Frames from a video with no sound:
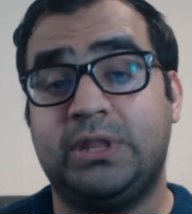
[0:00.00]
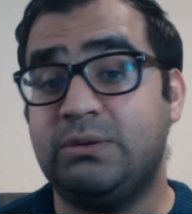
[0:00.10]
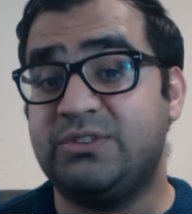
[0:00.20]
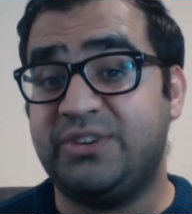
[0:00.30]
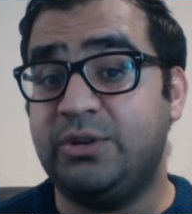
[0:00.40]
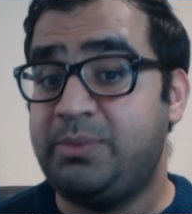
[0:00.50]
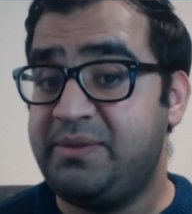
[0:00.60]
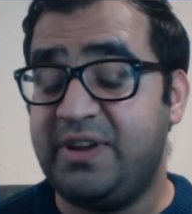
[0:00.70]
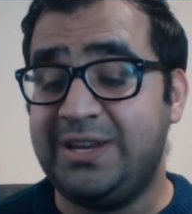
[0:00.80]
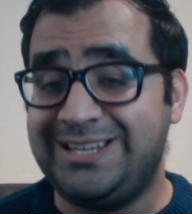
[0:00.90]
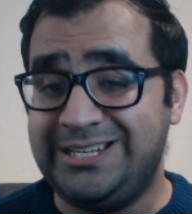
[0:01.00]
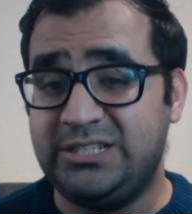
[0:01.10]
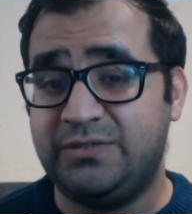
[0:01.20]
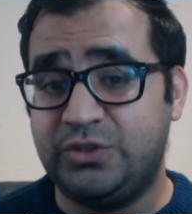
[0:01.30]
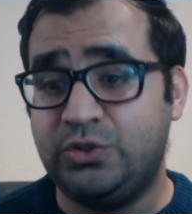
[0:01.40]
it would be very
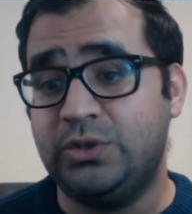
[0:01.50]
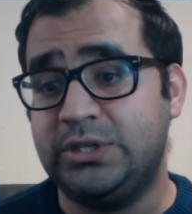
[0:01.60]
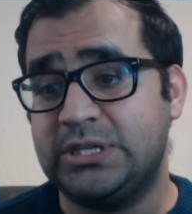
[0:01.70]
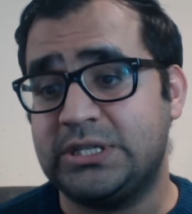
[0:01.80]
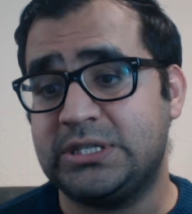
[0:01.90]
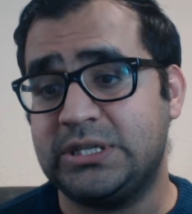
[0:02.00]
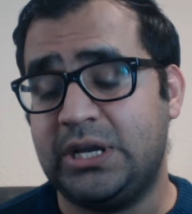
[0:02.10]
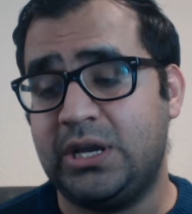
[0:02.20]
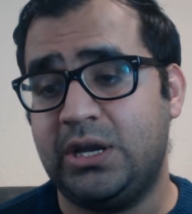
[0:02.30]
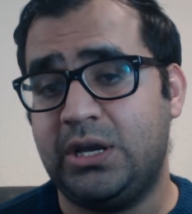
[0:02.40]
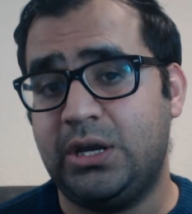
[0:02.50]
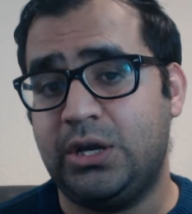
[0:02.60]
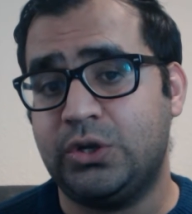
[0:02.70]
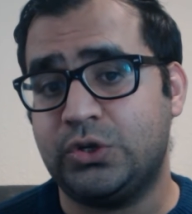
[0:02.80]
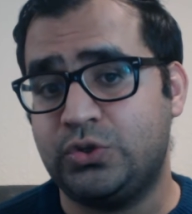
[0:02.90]
easy for Julius
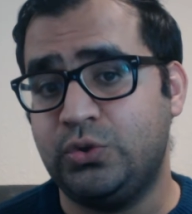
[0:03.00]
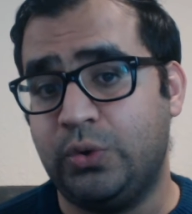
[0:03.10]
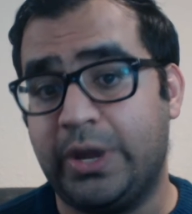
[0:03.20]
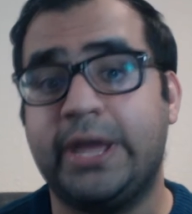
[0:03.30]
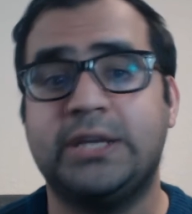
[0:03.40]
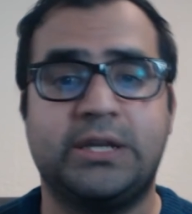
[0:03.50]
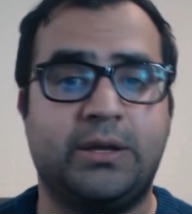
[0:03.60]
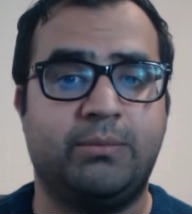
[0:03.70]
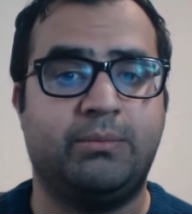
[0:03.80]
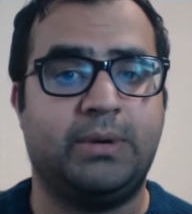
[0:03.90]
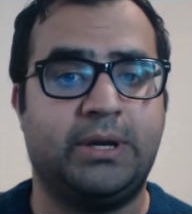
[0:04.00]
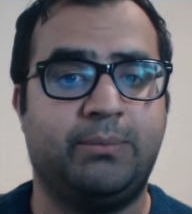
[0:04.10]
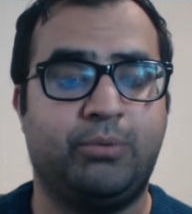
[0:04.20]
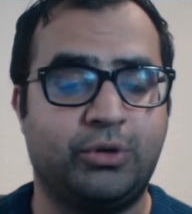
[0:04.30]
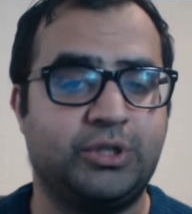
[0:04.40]
to hate him
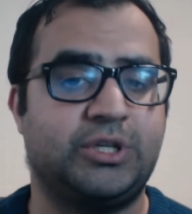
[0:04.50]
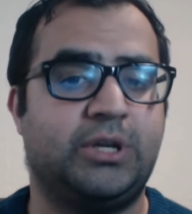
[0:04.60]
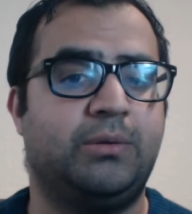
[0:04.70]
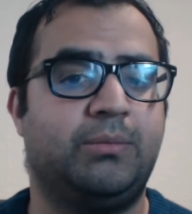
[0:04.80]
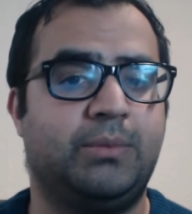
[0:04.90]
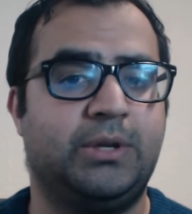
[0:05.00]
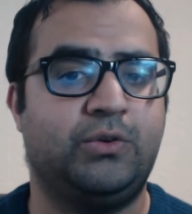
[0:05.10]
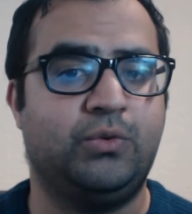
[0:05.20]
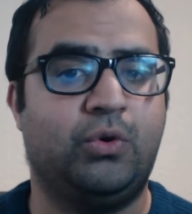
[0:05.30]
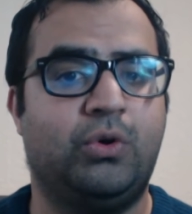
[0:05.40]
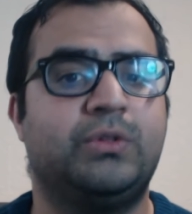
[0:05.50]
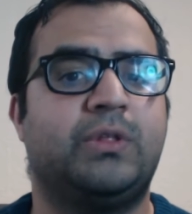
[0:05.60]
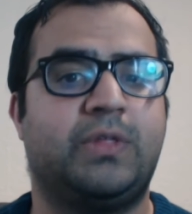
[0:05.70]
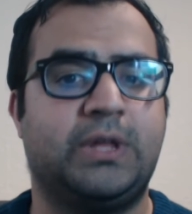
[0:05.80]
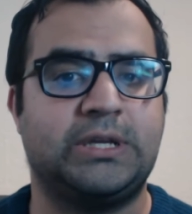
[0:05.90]
and punish him and do all the
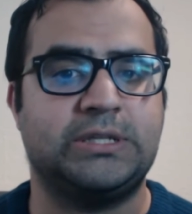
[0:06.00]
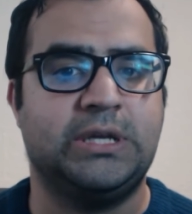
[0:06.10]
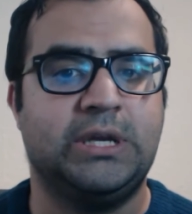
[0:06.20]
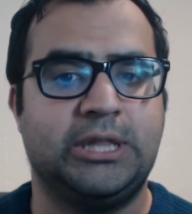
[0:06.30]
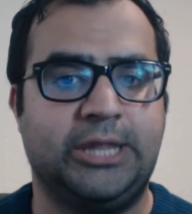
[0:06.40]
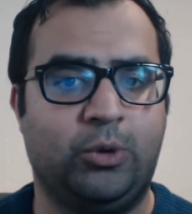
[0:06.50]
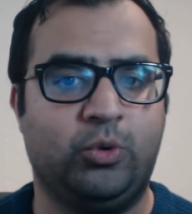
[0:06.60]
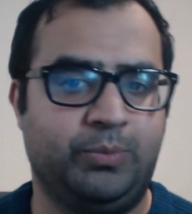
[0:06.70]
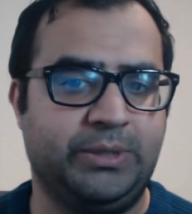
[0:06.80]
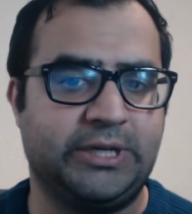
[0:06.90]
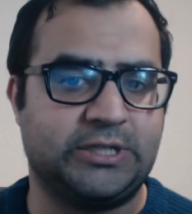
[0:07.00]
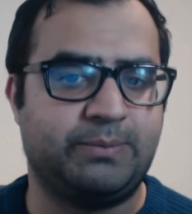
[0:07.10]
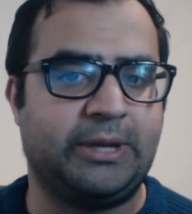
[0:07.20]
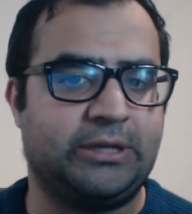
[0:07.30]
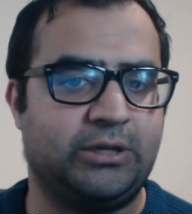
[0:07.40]
things that would be
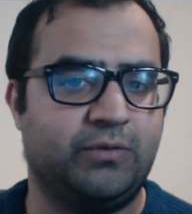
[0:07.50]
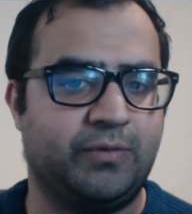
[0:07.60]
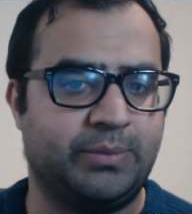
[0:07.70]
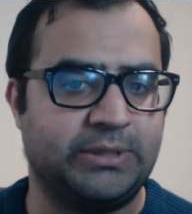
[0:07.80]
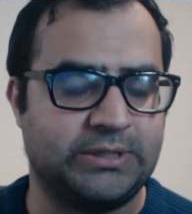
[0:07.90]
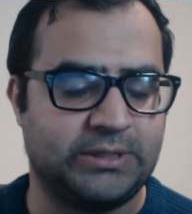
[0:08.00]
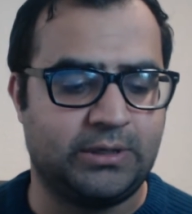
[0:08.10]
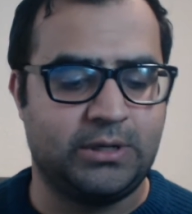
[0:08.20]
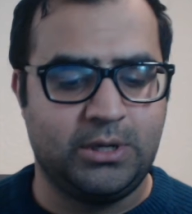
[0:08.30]
expected of a person.